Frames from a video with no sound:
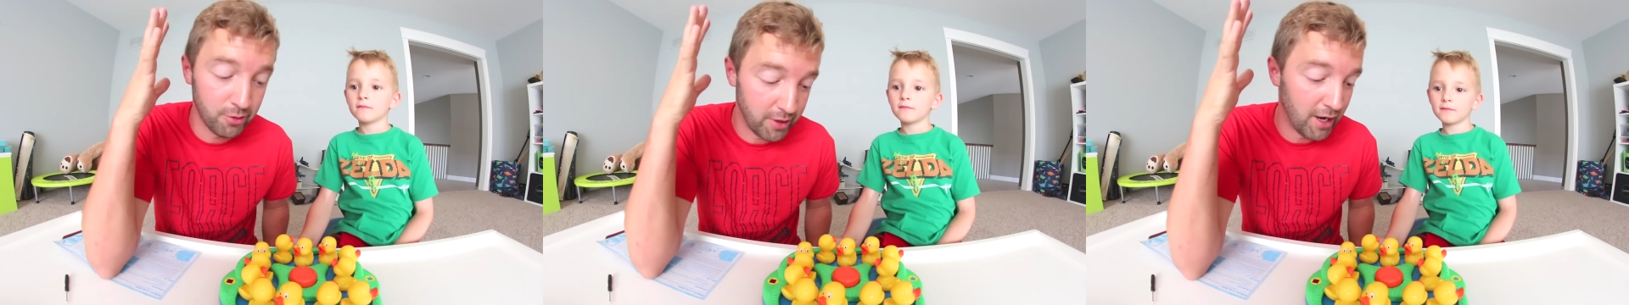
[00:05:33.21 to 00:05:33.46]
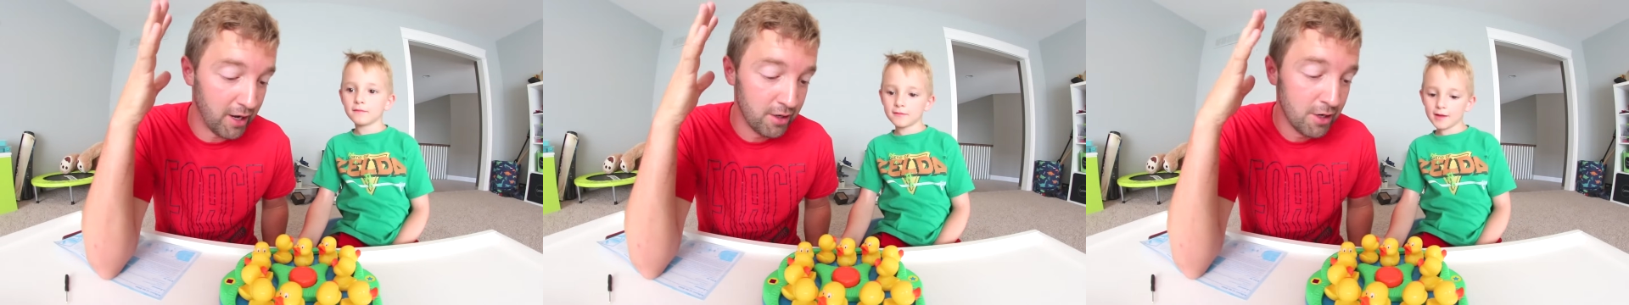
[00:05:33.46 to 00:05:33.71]

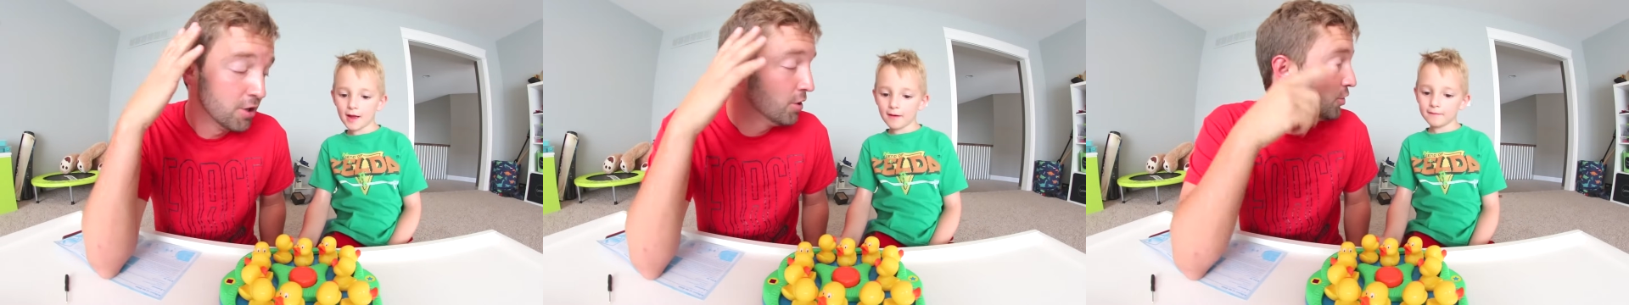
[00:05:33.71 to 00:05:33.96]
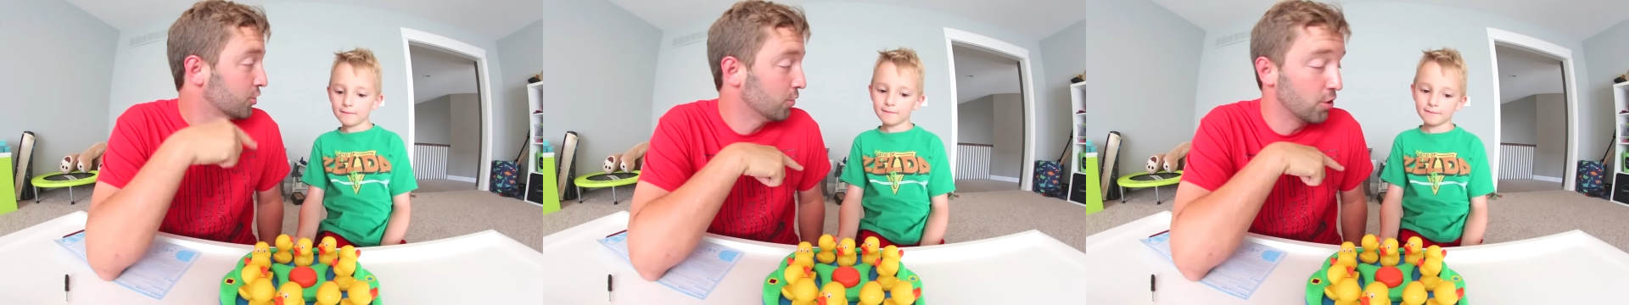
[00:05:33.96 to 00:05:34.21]
Speaker 1: okay? Yeah.
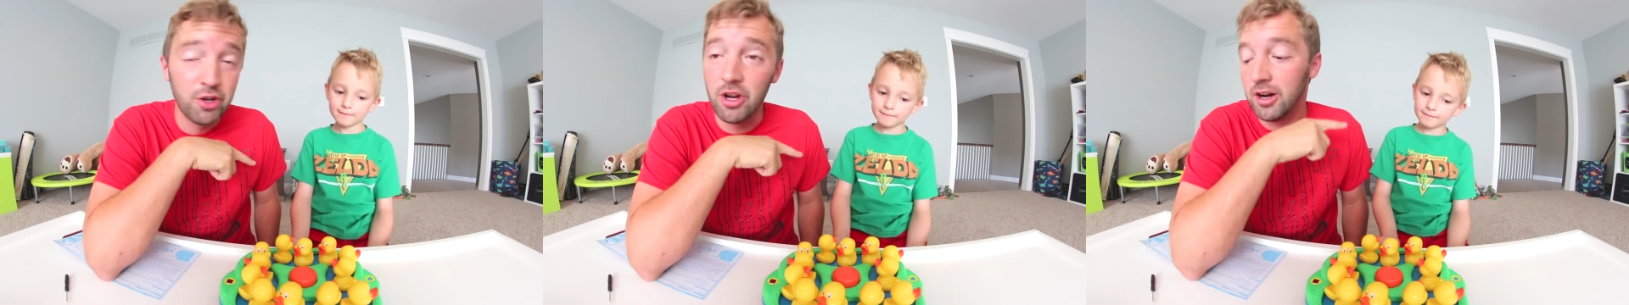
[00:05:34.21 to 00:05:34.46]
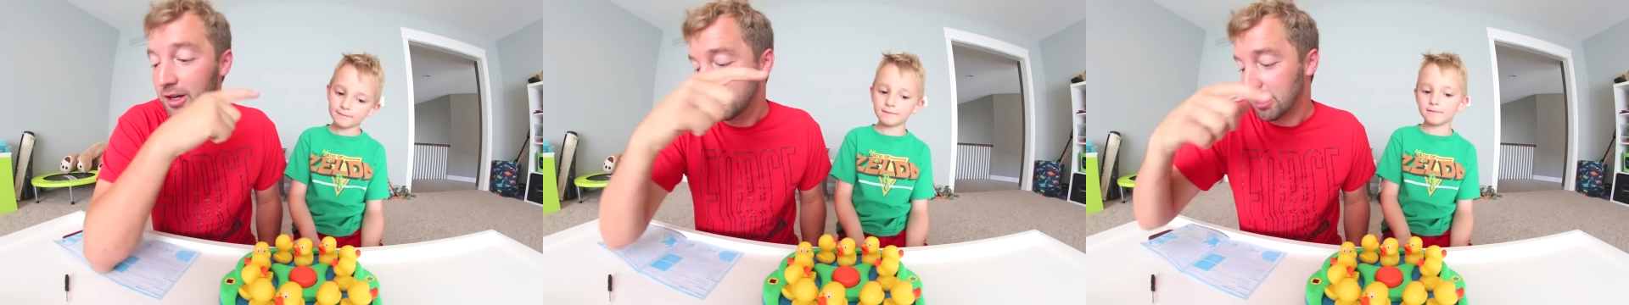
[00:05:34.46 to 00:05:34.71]
So you're
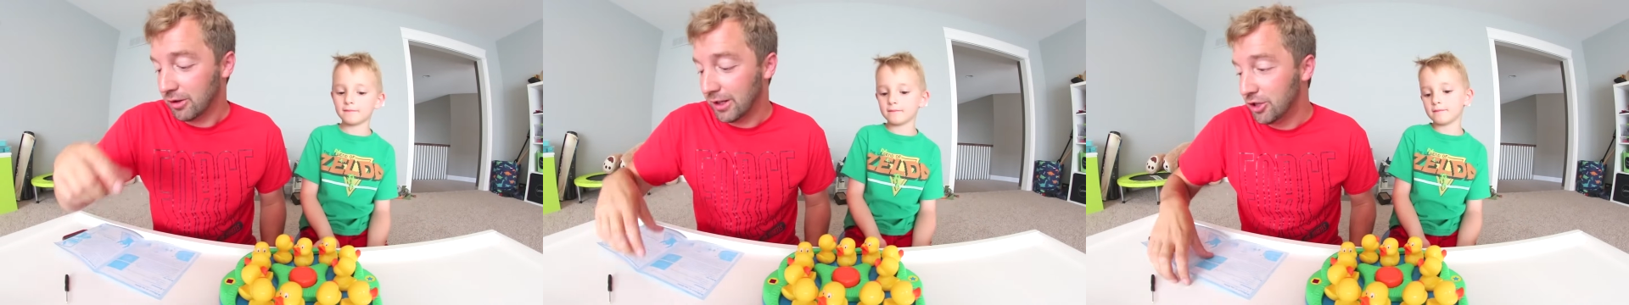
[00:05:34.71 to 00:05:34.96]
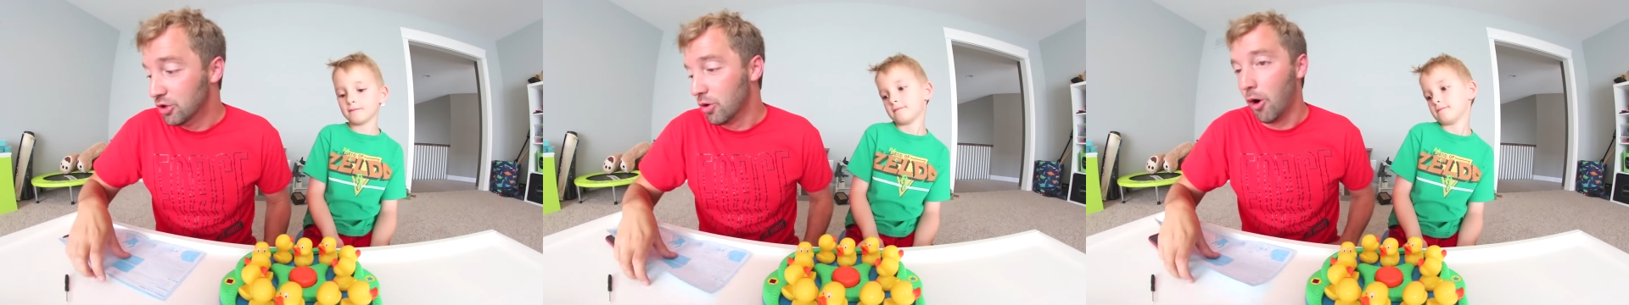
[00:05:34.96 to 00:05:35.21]
youngest, I'll let you